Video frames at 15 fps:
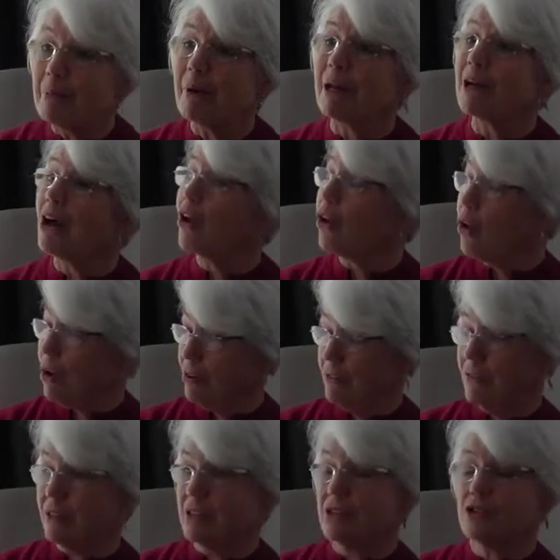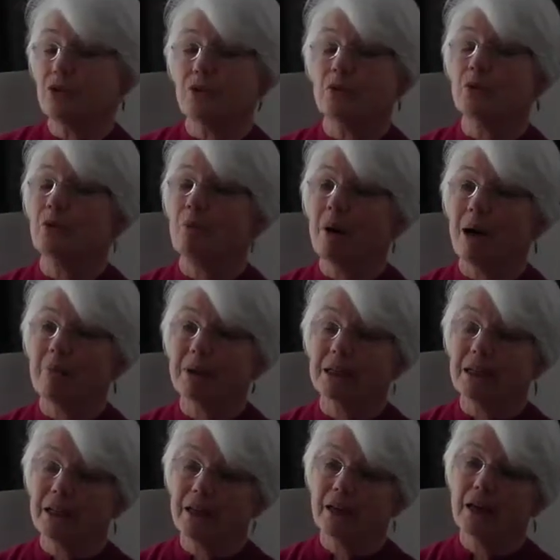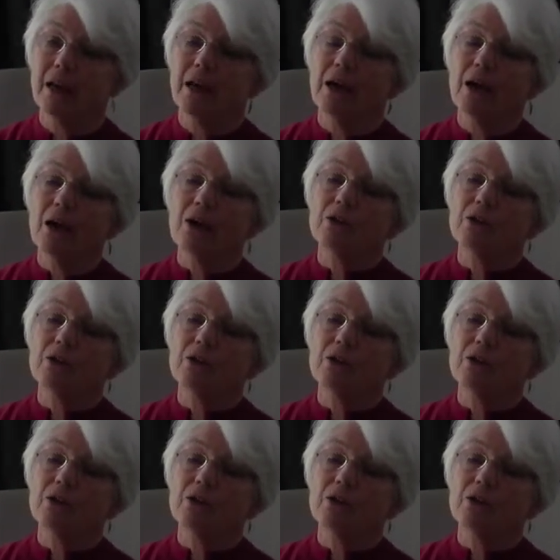but a lot of it is due to Obamacare. Yeah.